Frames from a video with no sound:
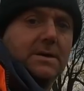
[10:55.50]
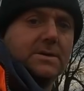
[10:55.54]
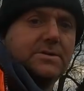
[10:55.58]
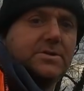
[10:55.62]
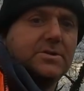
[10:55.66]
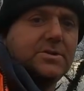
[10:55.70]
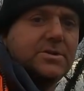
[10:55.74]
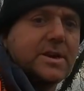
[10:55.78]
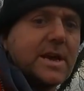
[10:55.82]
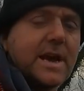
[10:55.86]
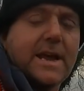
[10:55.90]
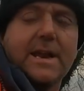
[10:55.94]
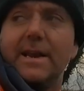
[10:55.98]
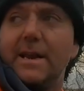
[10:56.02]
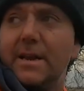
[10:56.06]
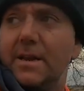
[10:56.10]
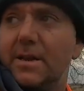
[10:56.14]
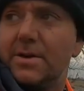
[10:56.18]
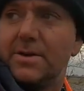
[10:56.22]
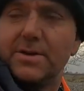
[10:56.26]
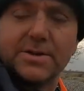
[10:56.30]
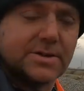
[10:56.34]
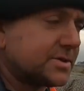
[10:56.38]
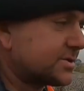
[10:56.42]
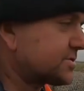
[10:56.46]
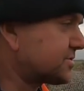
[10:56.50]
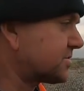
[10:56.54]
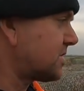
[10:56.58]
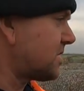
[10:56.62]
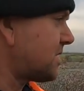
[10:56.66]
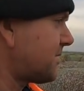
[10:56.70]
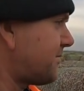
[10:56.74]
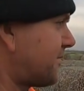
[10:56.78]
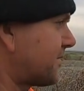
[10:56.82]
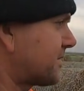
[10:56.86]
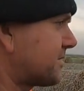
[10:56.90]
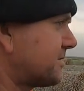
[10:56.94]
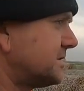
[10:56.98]
Just getting a load of
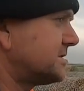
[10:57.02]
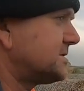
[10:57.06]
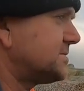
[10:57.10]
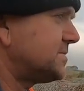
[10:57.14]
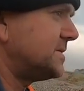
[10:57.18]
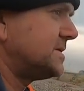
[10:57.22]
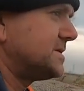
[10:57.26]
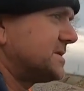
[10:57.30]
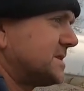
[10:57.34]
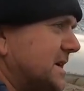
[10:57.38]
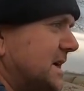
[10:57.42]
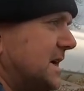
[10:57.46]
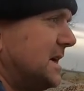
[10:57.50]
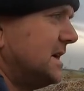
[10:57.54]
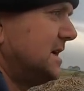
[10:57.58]
straw for Christmas.